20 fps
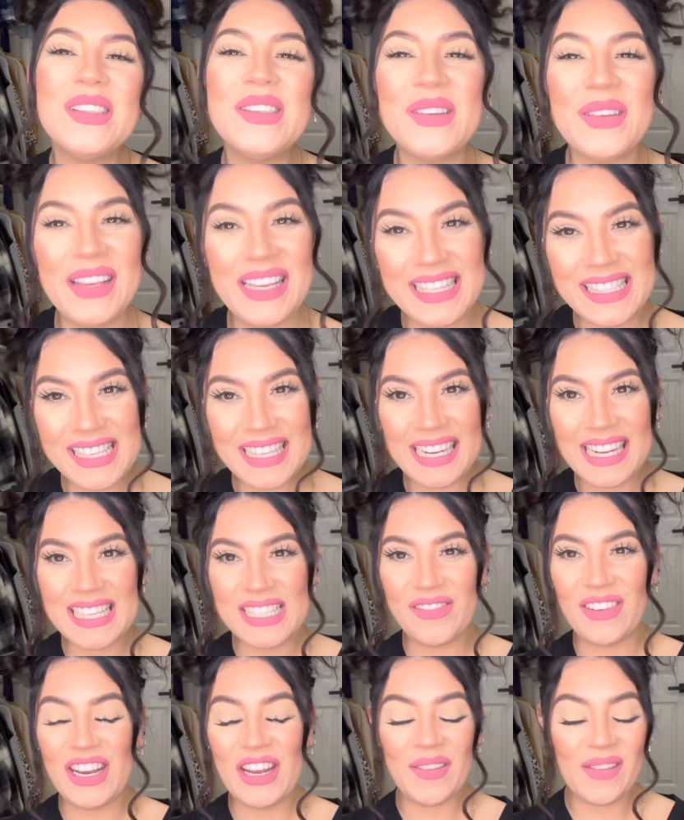So in today's
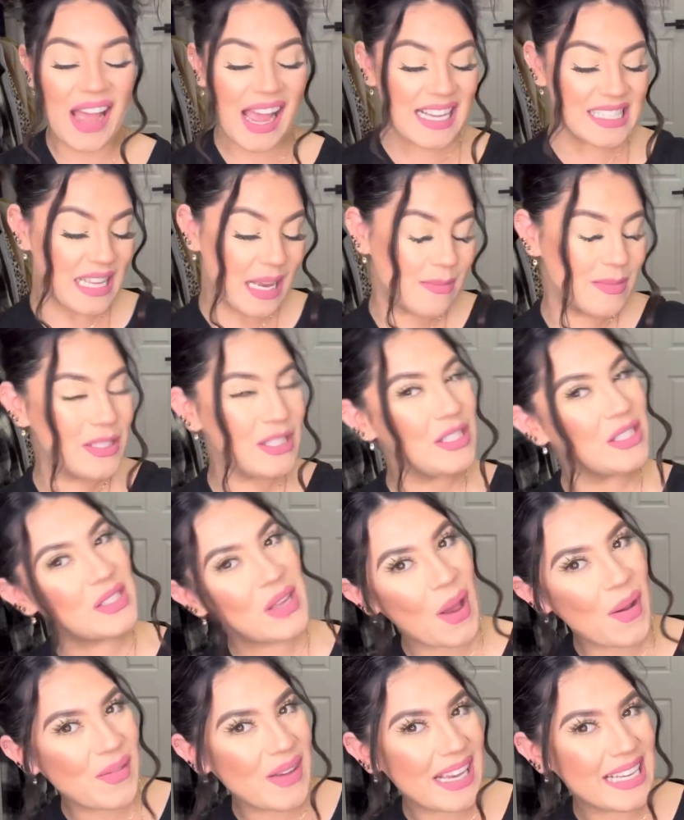video, guys, I'm
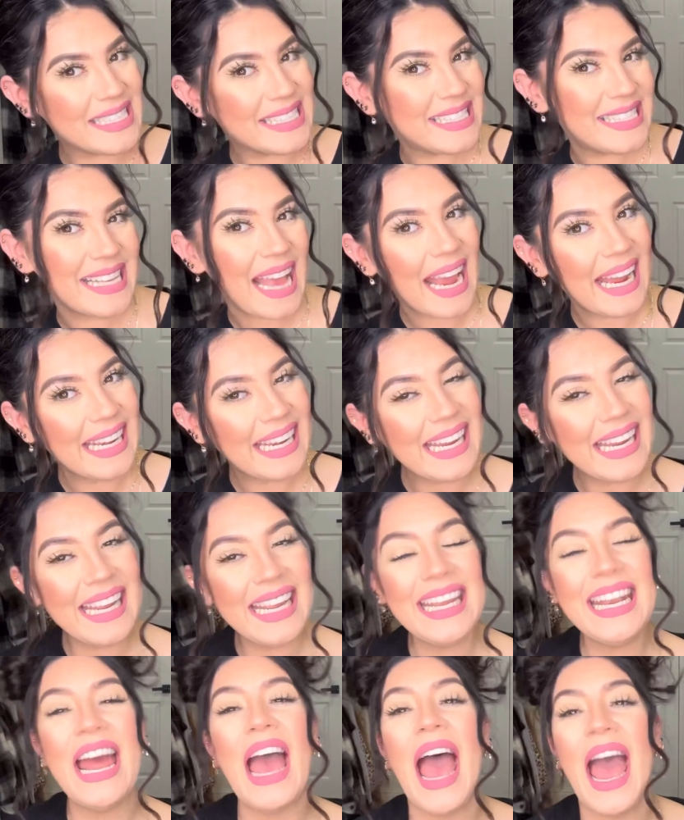so excited.